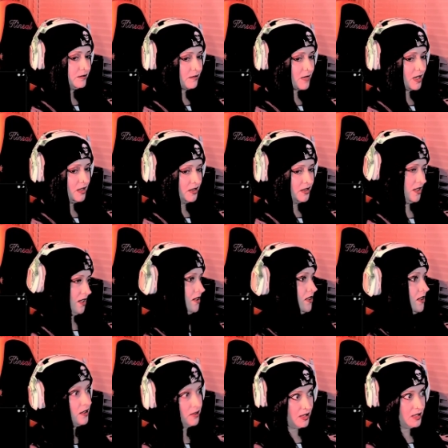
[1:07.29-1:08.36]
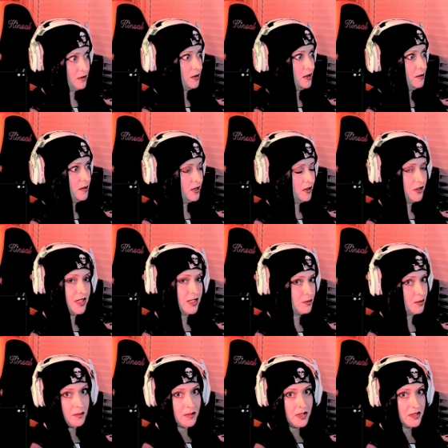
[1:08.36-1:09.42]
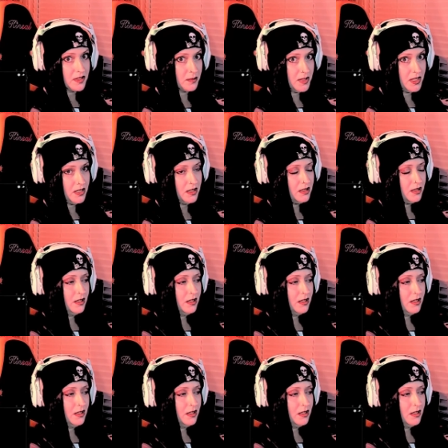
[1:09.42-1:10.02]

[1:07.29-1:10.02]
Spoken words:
At least I think that's what it meant, or that's what it means to me.